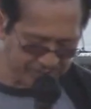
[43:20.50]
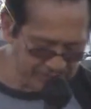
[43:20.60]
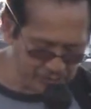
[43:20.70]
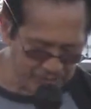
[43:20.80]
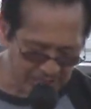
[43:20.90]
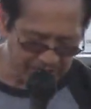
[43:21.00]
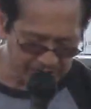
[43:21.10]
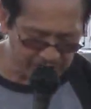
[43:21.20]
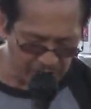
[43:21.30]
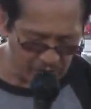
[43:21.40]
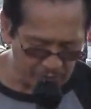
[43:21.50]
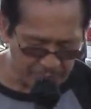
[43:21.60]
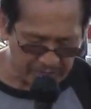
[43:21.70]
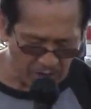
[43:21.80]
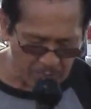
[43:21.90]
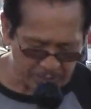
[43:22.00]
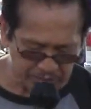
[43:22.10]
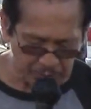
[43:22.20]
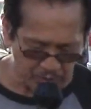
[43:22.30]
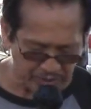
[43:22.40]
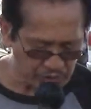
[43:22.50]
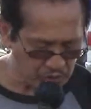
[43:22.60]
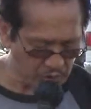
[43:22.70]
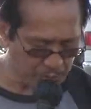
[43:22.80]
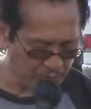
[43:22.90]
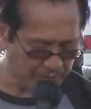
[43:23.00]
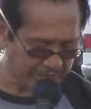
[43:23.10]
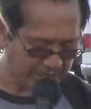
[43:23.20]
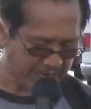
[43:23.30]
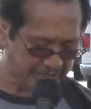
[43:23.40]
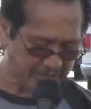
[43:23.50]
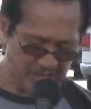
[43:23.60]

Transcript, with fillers: thing to delight in the Lord, but how much more enjoyable like